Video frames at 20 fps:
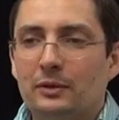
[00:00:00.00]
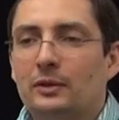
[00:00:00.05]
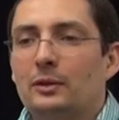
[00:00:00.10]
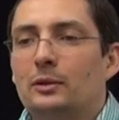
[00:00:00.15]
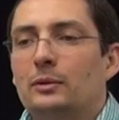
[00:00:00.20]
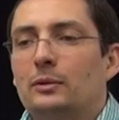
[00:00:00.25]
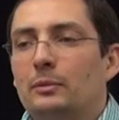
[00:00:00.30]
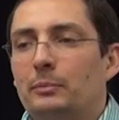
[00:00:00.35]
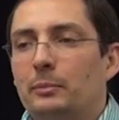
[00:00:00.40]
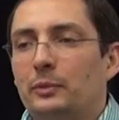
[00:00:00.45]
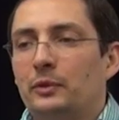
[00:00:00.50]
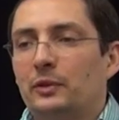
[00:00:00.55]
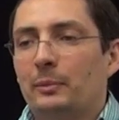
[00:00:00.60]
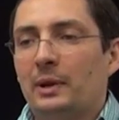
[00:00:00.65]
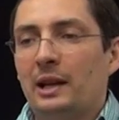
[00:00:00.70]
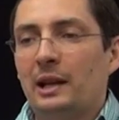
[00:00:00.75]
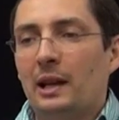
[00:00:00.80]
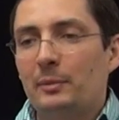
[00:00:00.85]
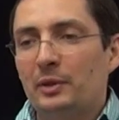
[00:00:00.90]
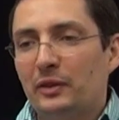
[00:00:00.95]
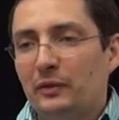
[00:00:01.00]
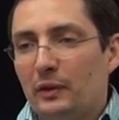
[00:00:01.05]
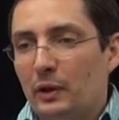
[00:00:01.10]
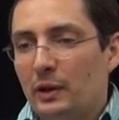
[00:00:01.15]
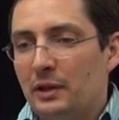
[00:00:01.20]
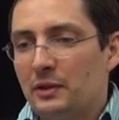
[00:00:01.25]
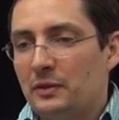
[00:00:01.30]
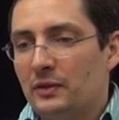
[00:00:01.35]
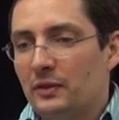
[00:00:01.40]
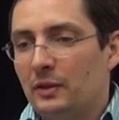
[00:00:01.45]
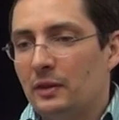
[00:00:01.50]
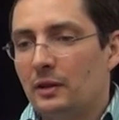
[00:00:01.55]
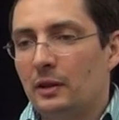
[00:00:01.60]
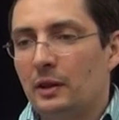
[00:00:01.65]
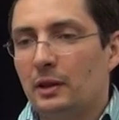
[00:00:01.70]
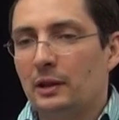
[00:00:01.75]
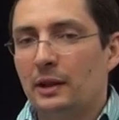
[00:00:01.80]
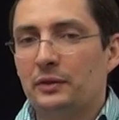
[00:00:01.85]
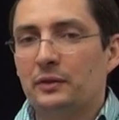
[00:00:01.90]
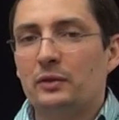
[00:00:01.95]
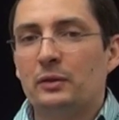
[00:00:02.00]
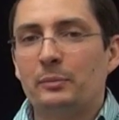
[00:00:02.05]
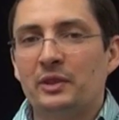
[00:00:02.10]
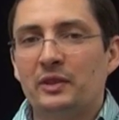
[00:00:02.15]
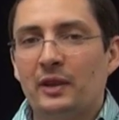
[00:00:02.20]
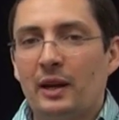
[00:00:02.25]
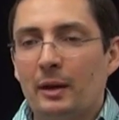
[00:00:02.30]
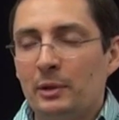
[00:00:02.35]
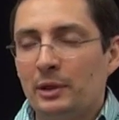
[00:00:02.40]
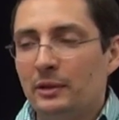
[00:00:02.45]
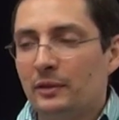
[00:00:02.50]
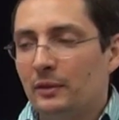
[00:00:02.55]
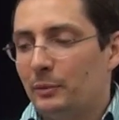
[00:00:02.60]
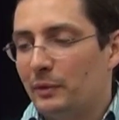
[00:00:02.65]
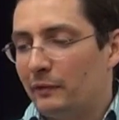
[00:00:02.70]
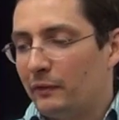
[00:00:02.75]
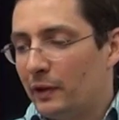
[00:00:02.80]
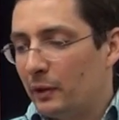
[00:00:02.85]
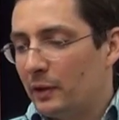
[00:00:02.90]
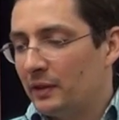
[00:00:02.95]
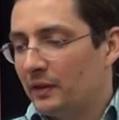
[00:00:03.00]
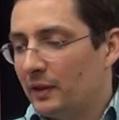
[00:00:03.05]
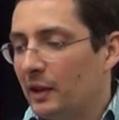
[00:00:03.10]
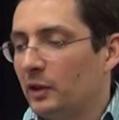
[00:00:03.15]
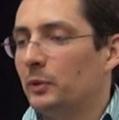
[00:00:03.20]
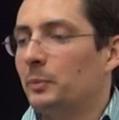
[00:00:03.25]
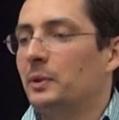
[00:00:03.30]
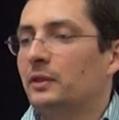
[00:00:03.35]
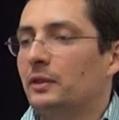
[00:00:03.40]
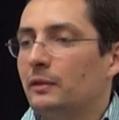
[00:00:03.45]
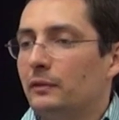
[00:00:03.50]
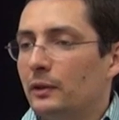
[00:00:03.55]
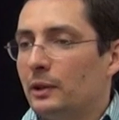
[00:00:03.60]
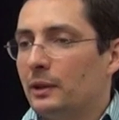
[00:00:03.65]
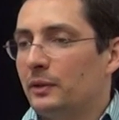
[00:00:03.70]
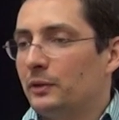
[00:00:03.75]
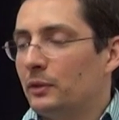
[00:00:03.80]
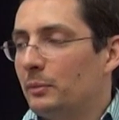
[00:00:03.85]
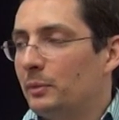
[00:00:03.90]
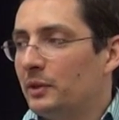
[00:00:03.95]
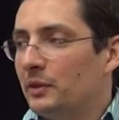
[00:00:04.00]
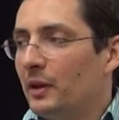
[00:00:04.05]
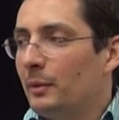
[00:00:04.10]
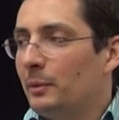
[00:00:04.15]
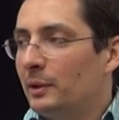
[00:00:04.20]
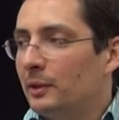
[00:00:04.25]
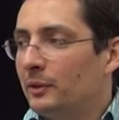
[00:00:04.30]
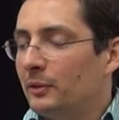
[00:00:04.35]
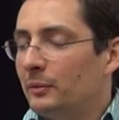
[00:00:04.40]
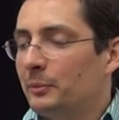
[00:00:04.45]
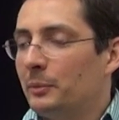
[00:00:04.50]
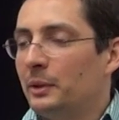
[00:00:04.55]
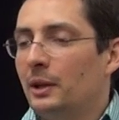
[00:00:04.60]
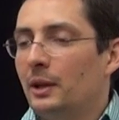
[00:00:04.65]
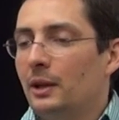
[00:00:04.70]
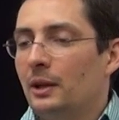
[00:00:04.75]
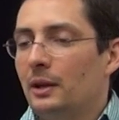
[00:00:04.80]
So my lab is very interested in cholesterol metabolism and various aspects of cholesterol metabolism.